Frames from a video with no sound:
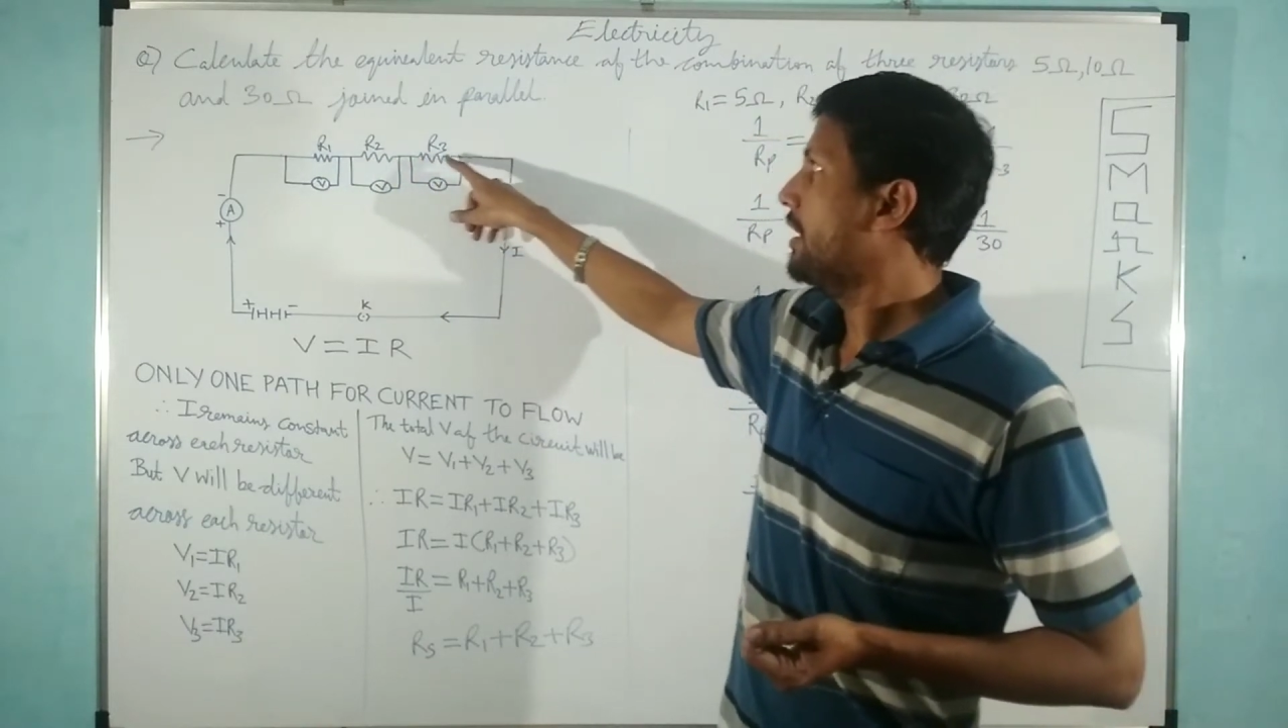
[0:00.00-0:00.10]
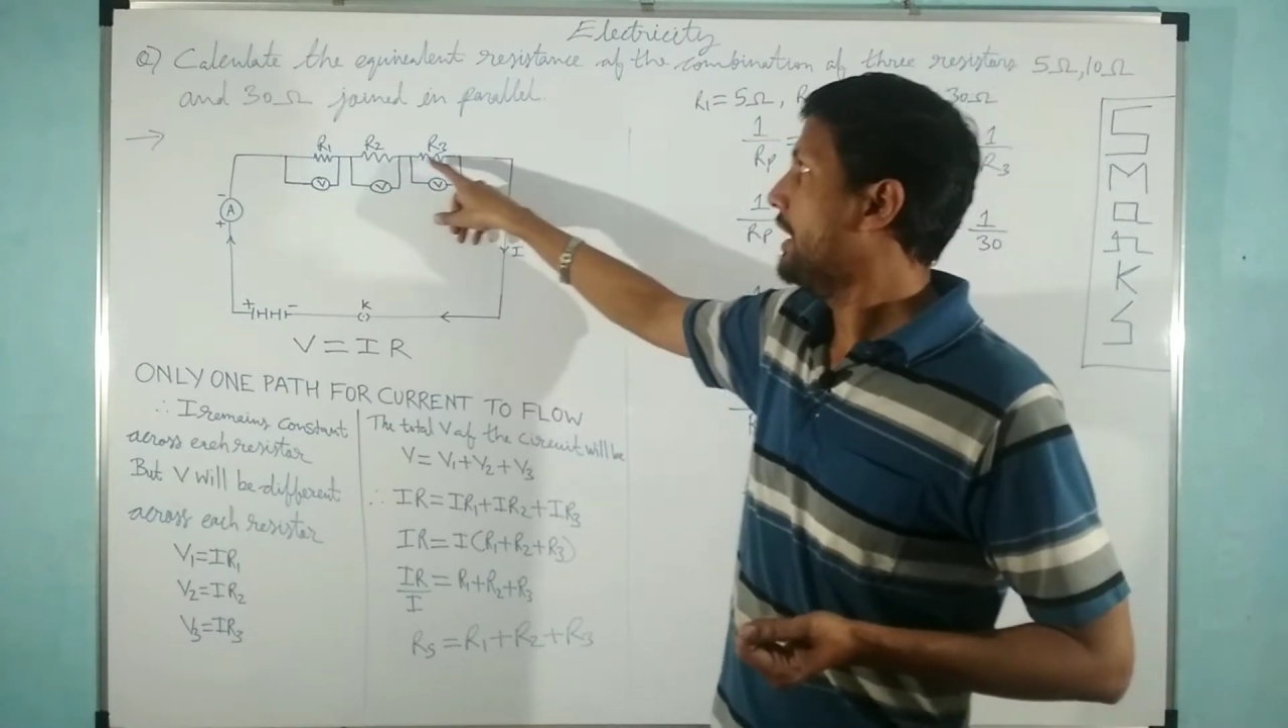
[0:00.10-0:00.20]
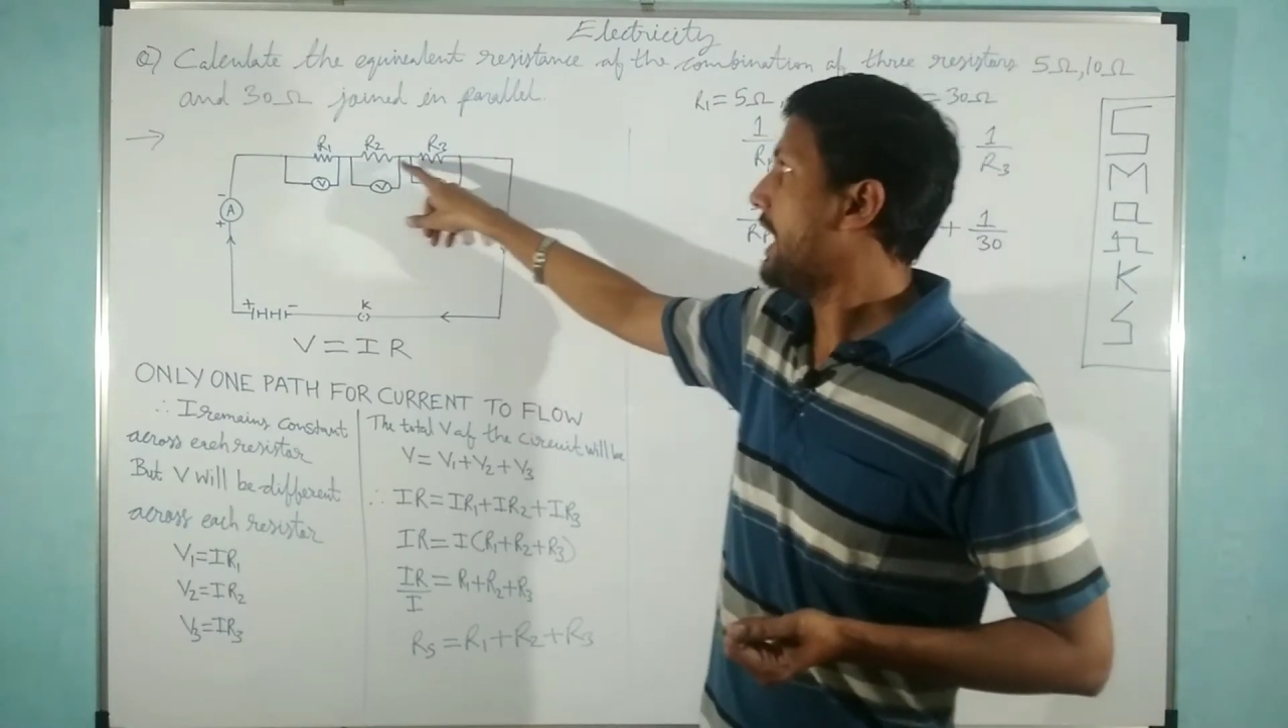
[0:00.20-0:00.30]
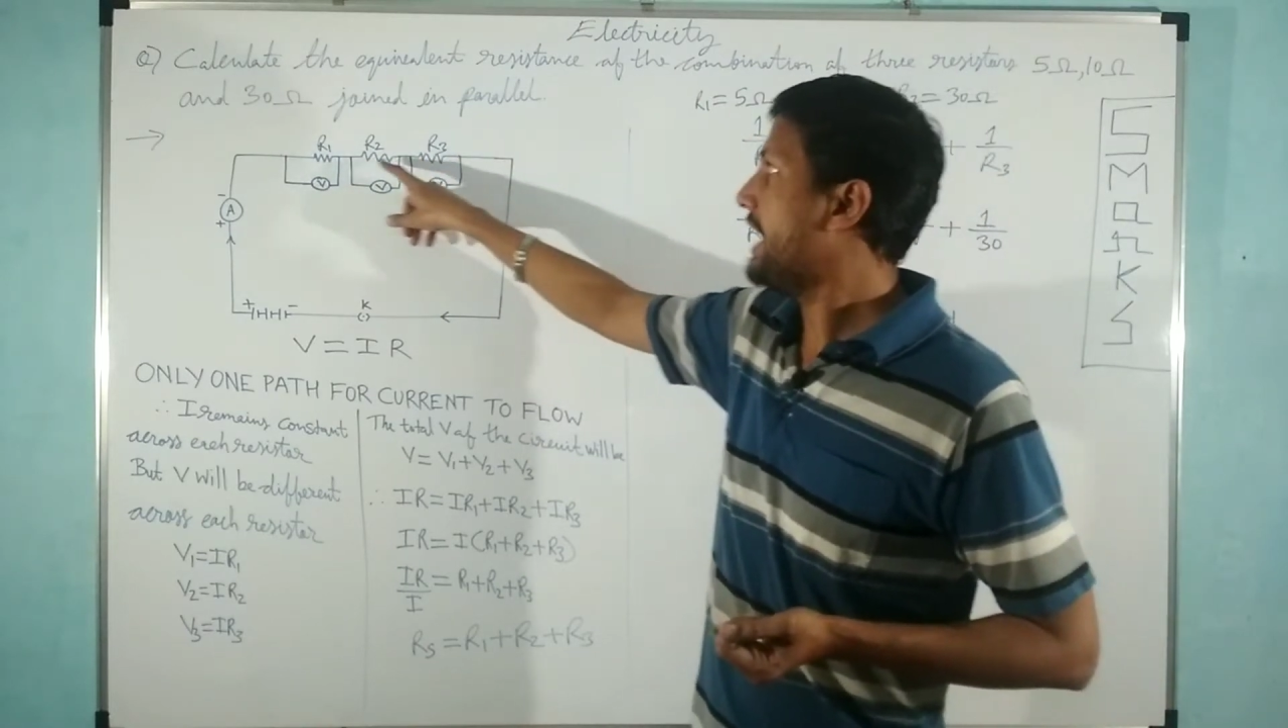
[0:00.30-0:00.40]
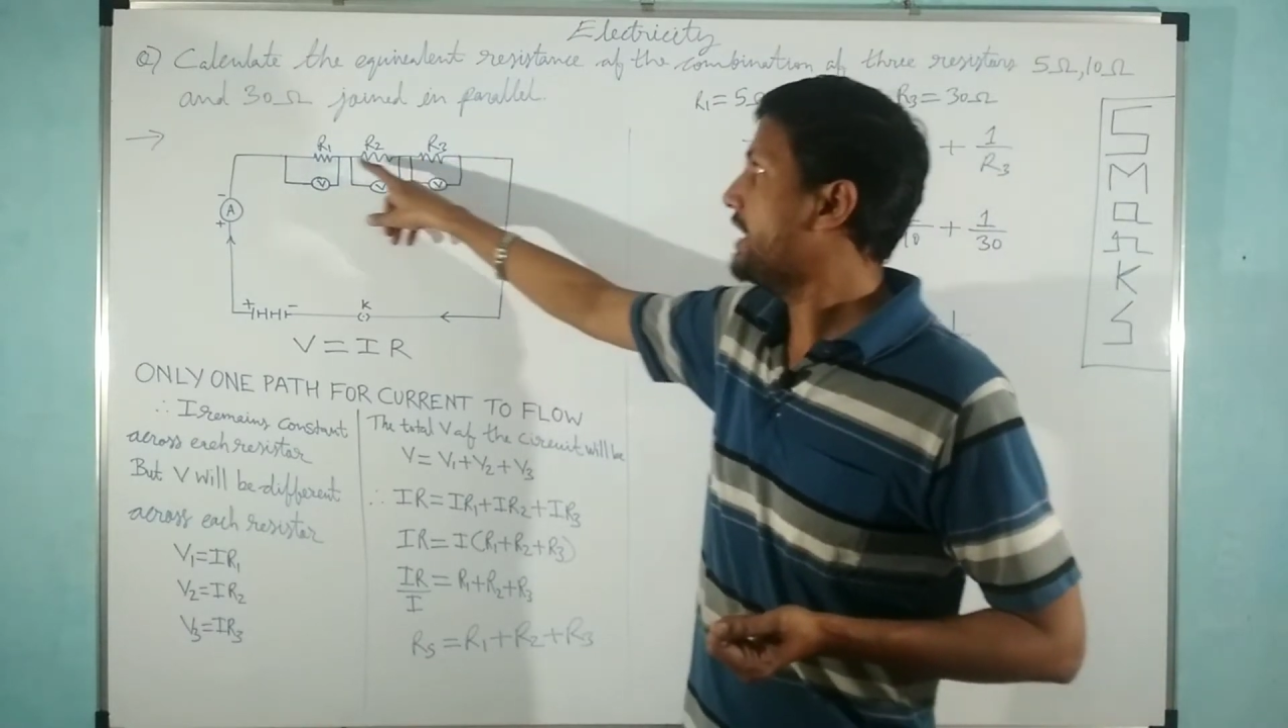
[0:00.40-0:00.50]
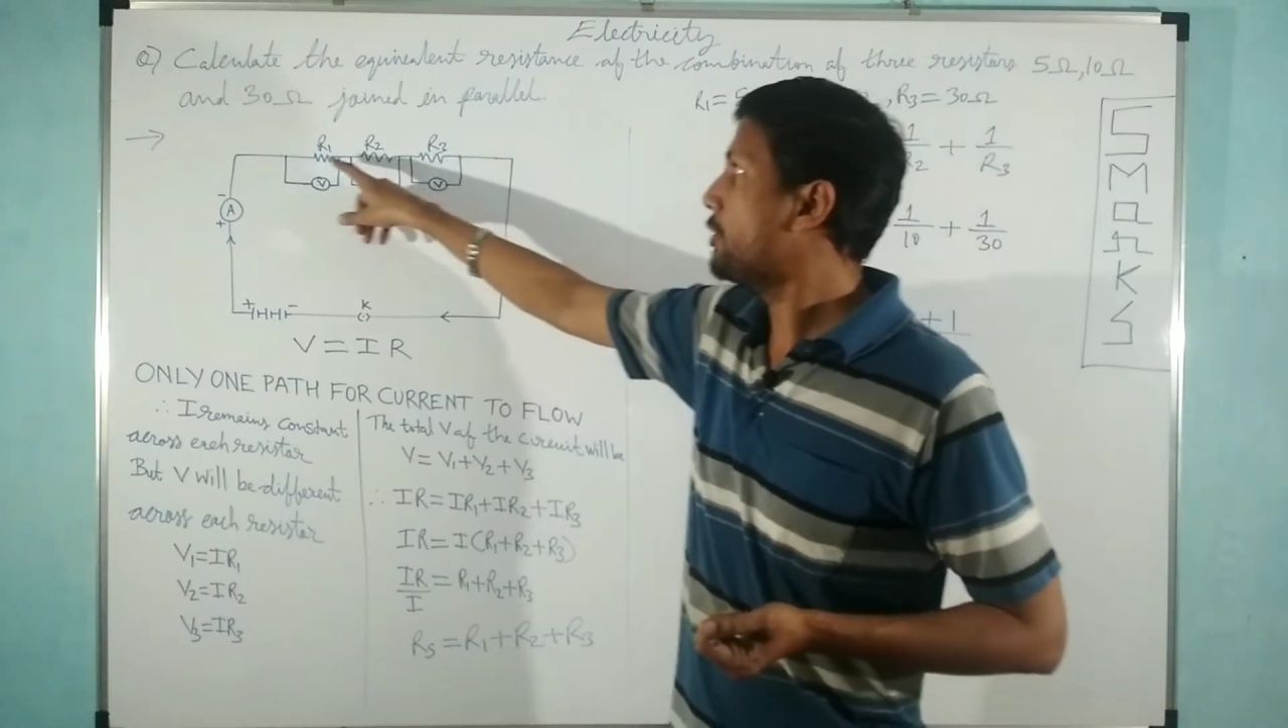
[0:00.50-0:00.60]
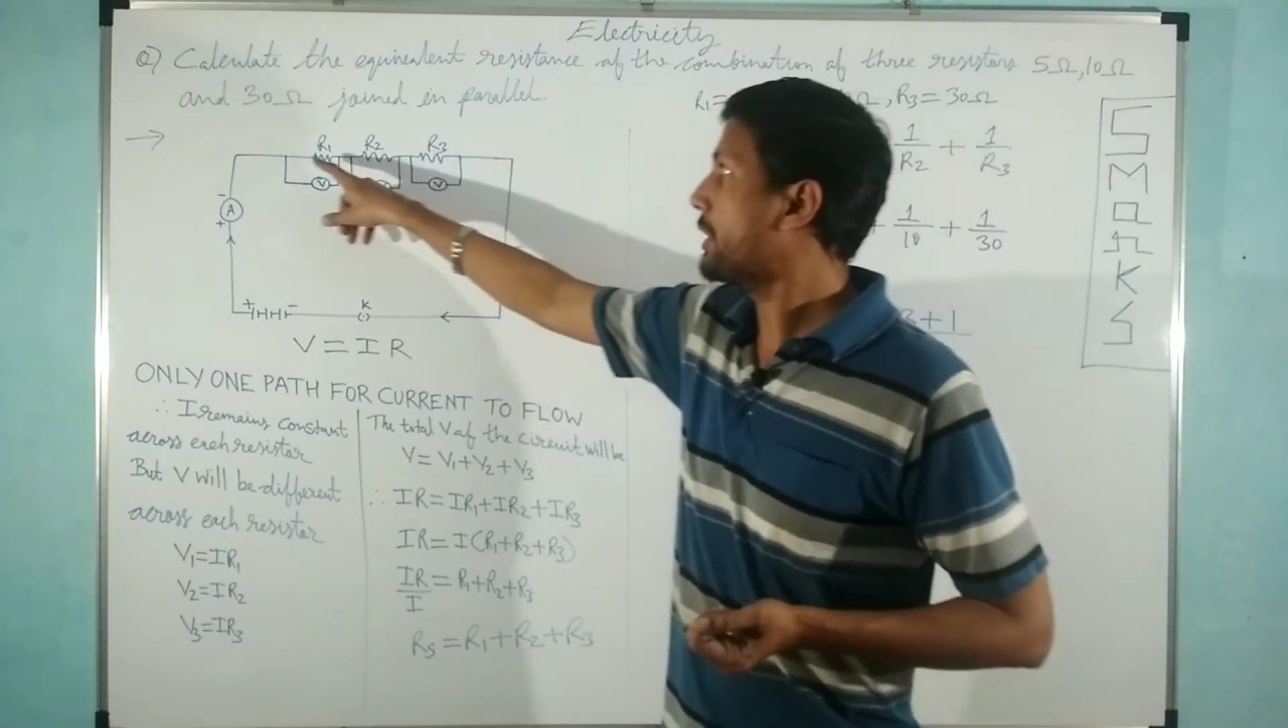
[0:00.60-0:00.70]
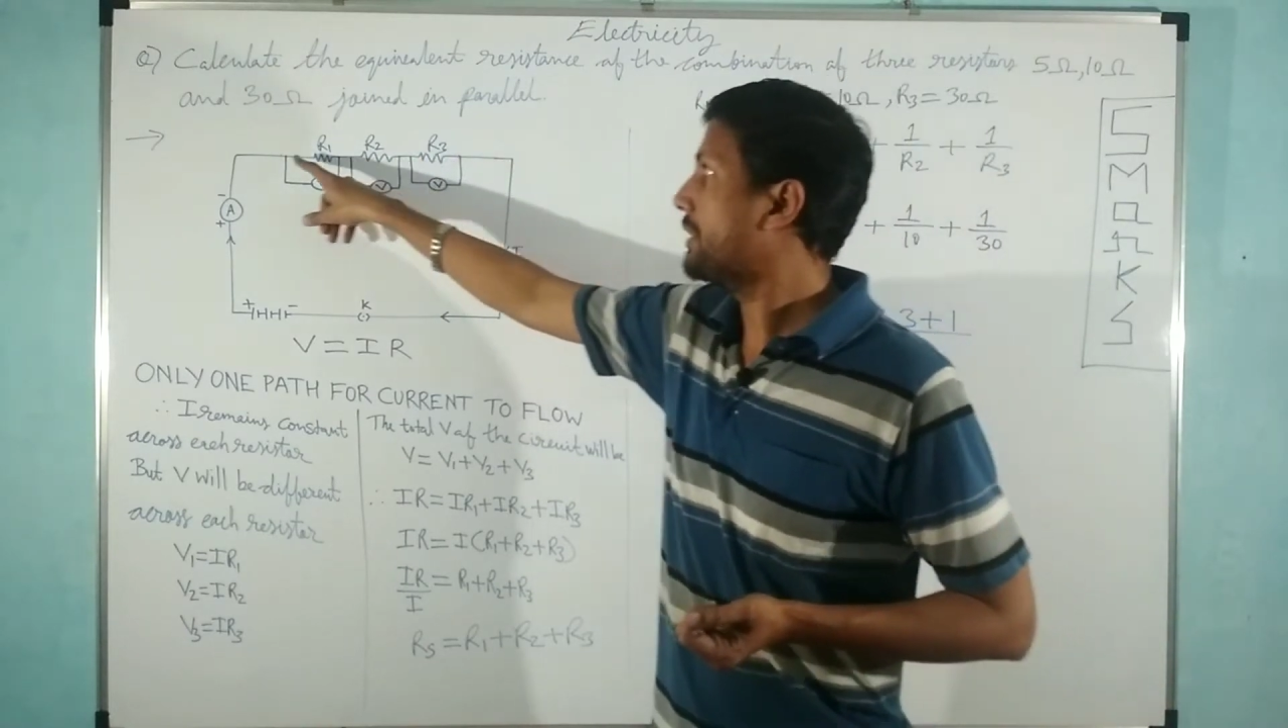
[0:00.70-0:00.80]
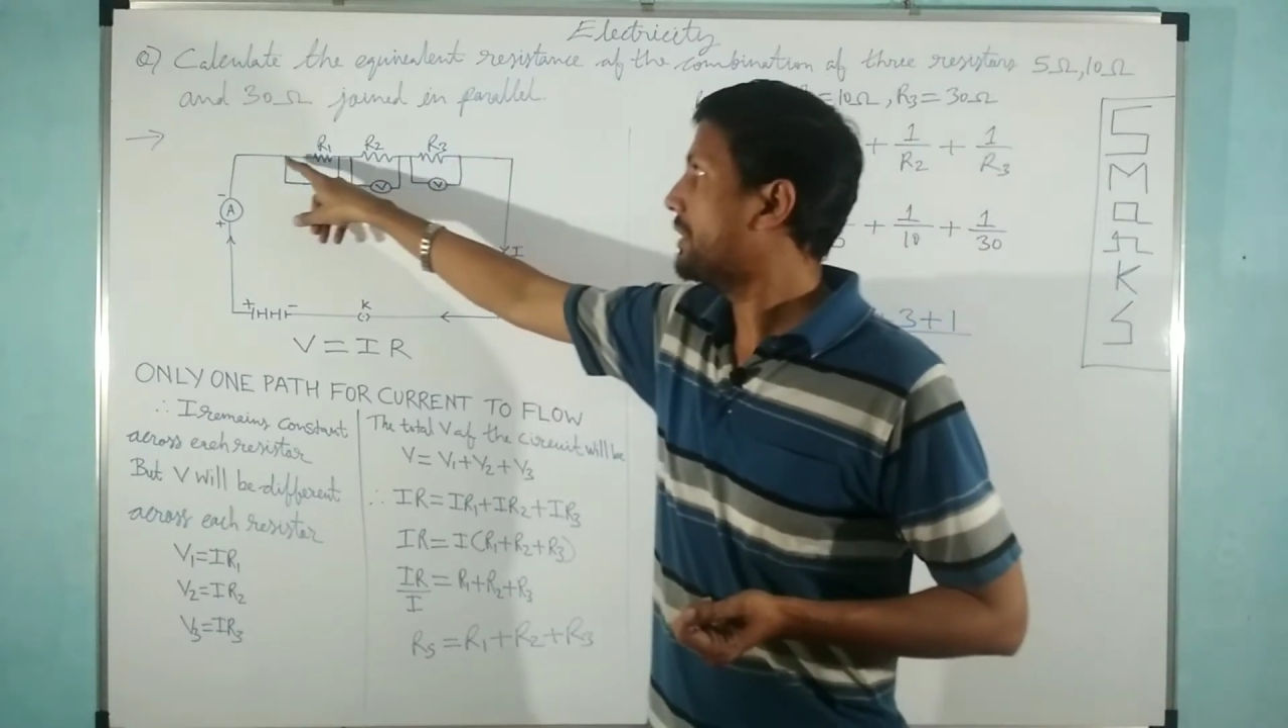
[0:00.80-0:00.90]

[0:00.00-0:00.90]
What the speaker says: line you can